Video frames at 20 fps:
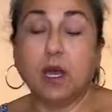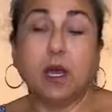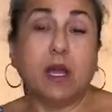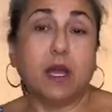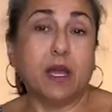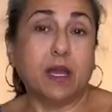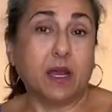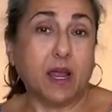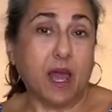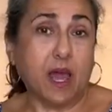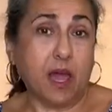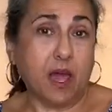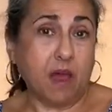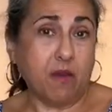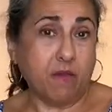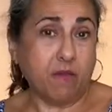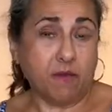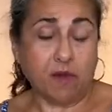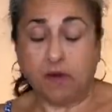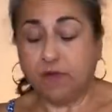and
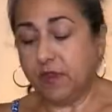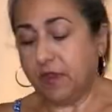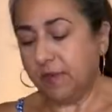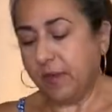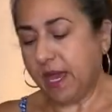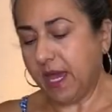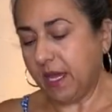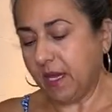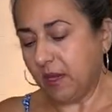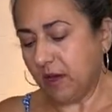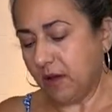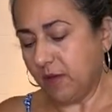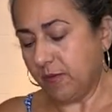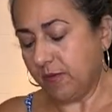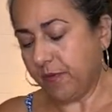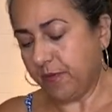half of the mango.